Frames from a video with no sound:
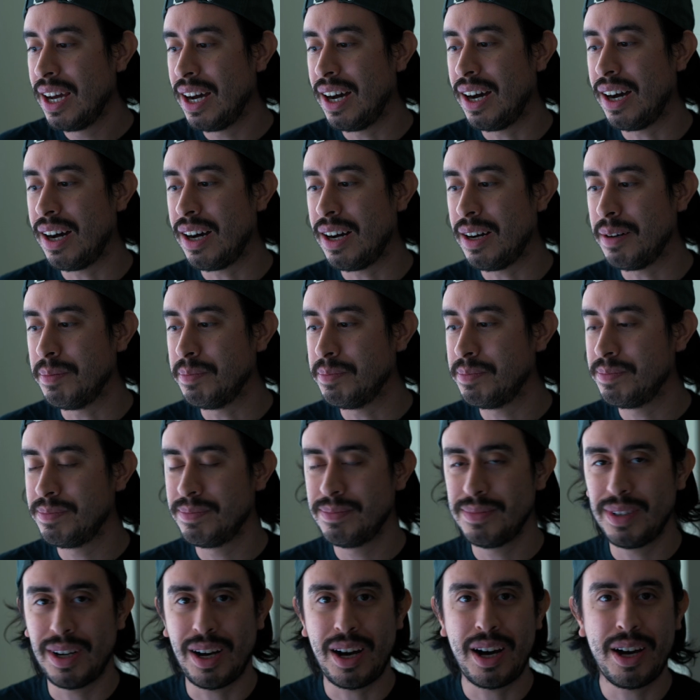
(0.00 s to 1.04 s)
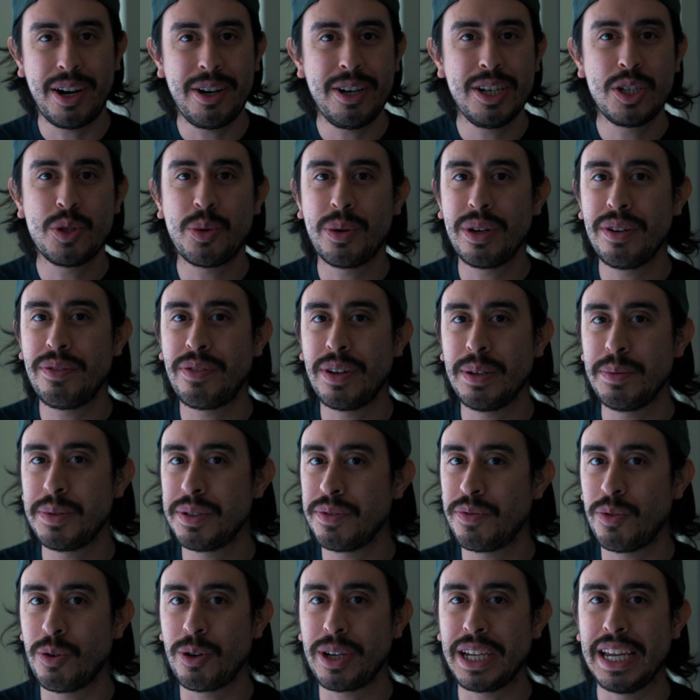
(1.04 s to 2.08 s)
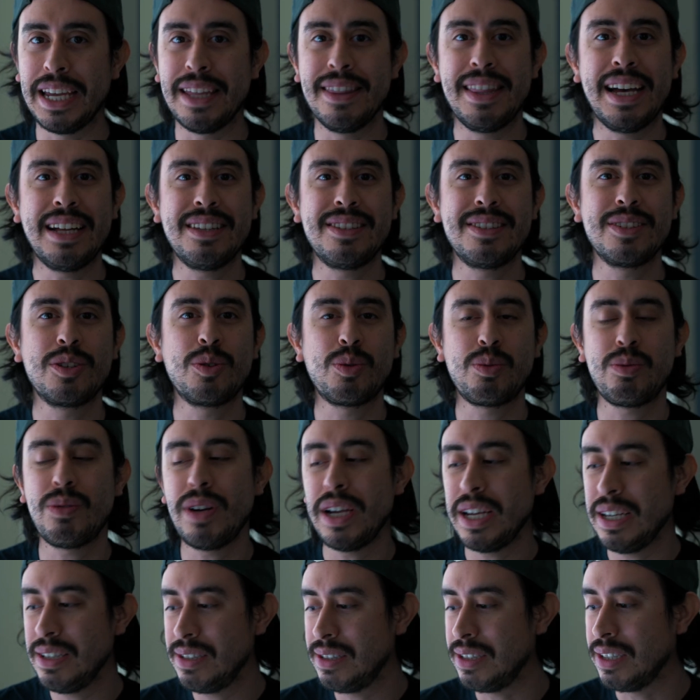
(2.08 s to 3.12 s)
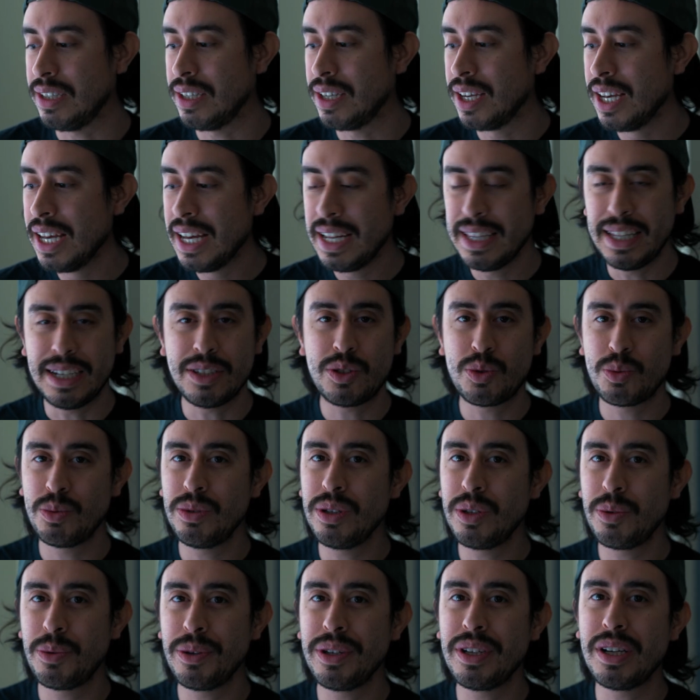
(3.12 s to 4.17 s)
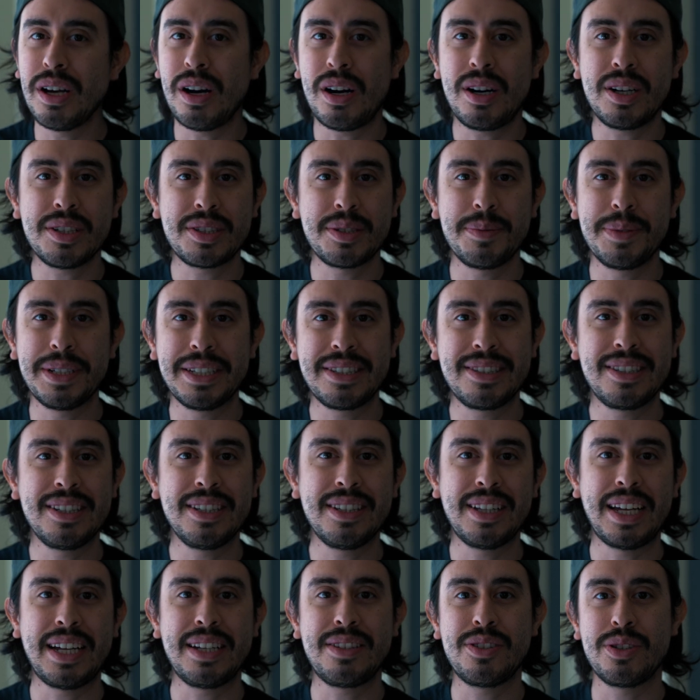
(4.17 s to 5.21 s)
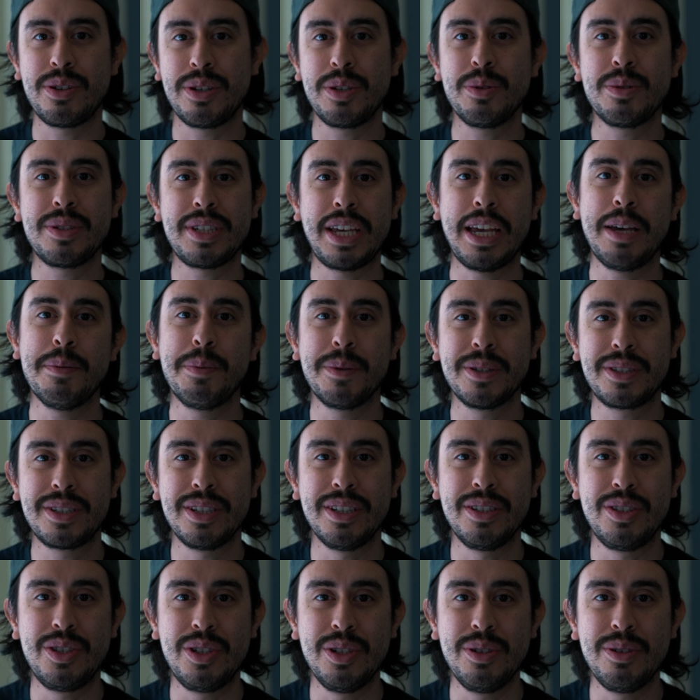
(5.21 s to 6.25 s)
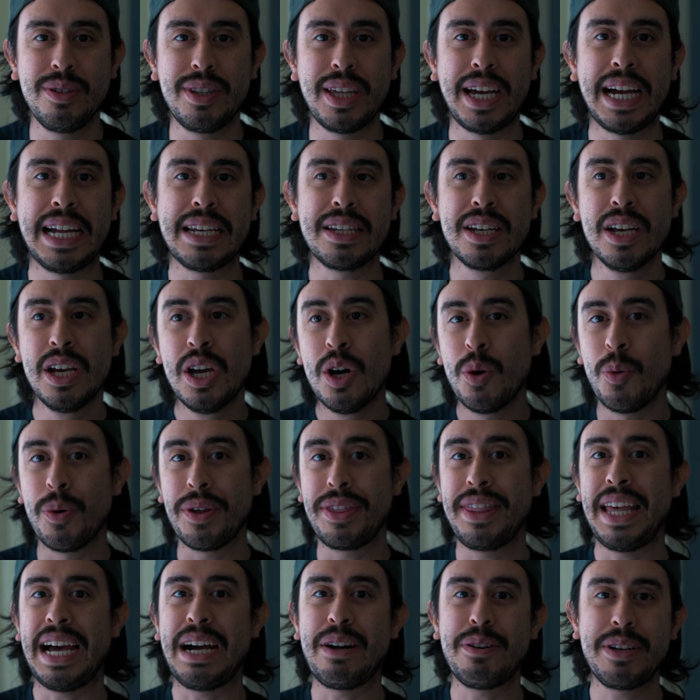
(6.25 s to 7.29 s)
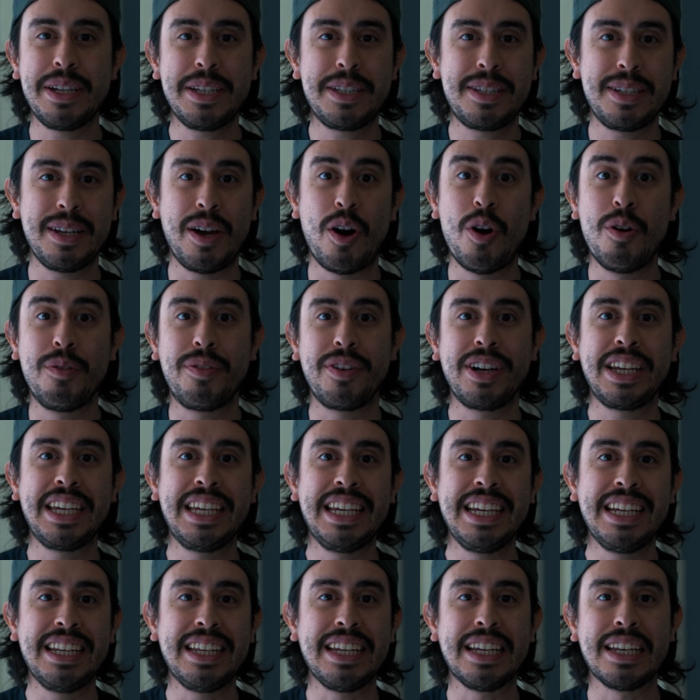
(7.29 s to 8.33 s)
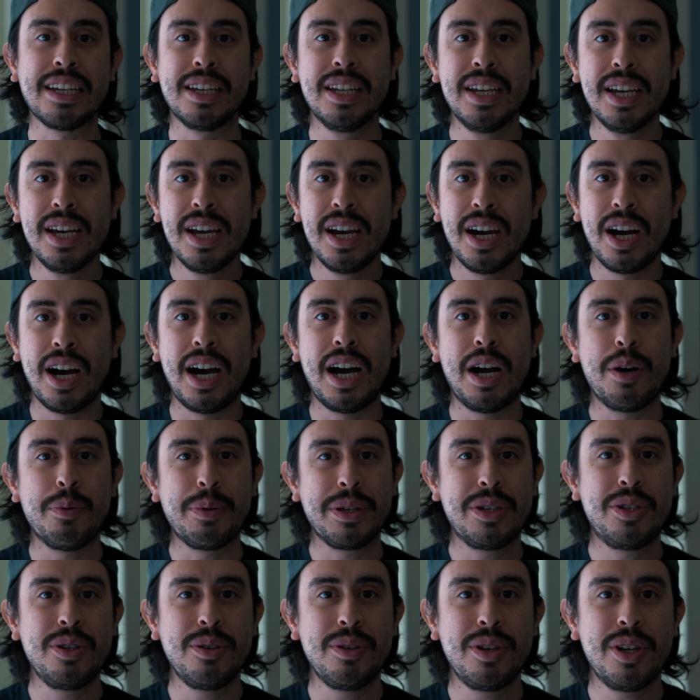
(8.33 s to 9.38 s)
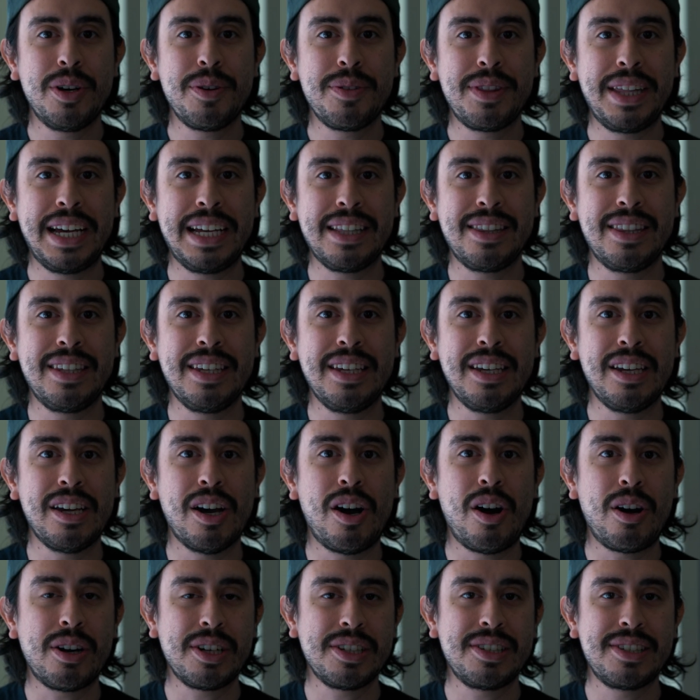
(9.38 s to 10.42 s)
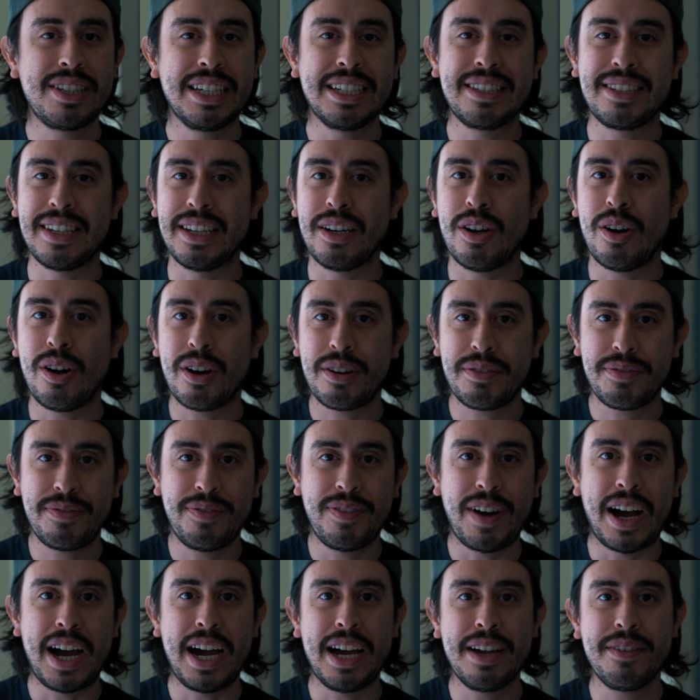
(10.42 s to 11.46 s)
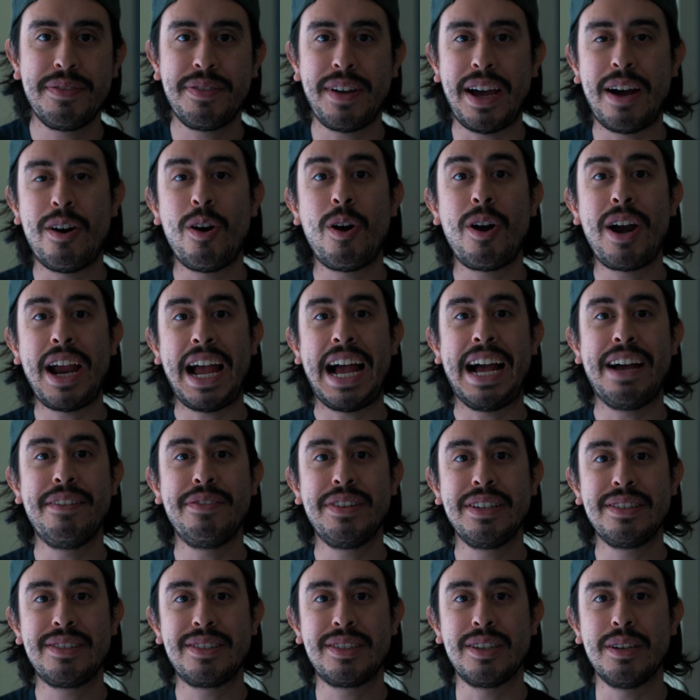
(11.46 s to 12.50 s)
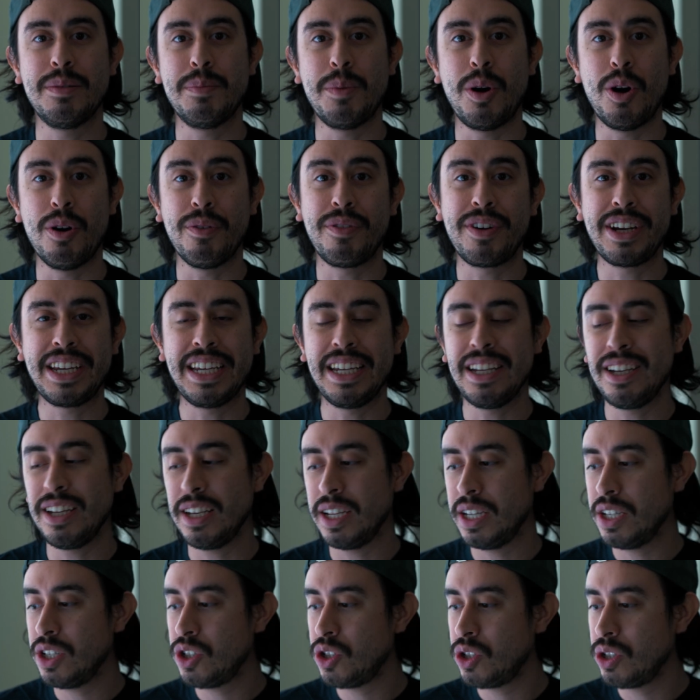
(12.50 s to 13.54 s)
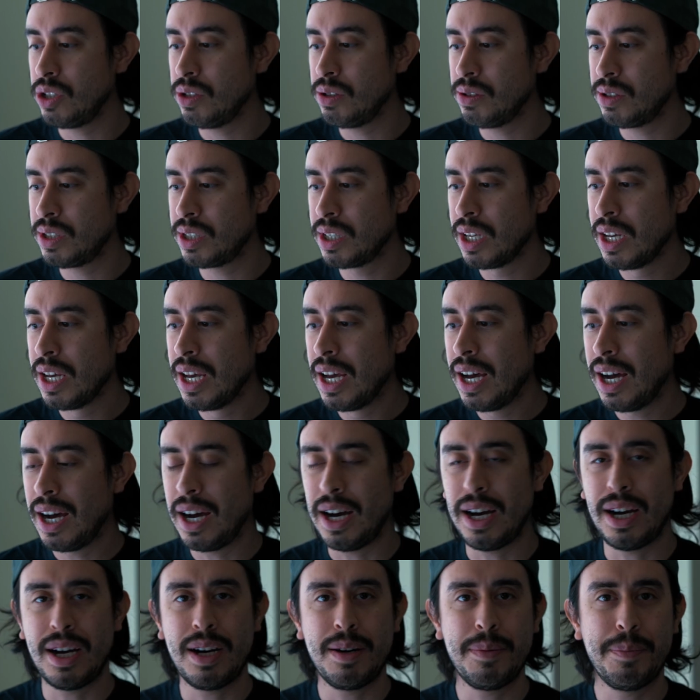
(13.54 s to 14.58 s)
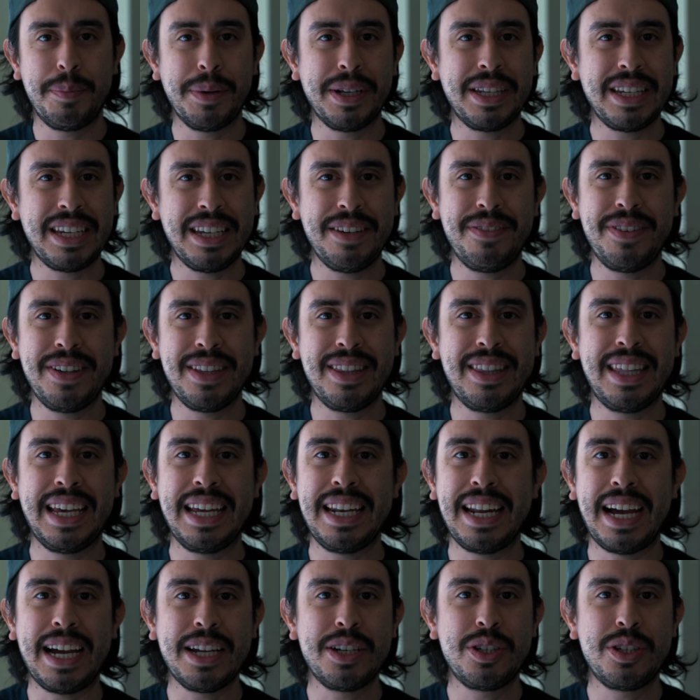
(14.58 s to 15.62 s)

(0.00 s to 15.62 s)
120 frames in 4K, that's crazy. That's really, really awesome to see that Sony was able to do that without it overheating. We do know that the R6 and R5 are having some overheating issues, but even then,